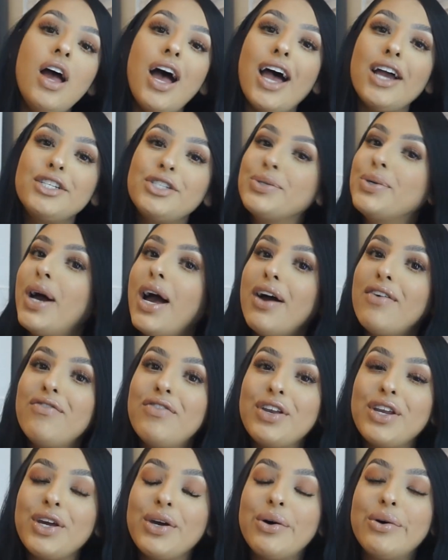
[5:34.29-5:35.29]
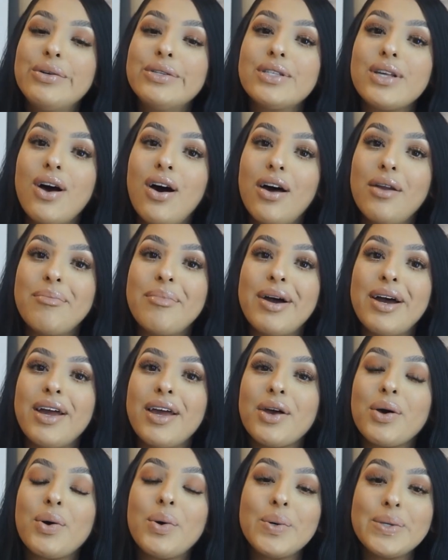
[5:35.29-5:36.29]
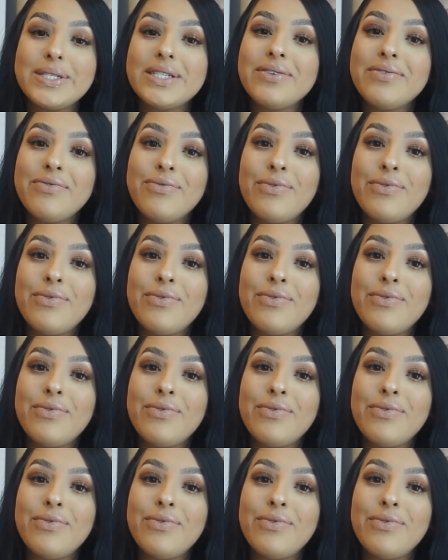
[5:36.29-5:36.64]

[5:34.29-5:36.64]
I do have videos on my Colton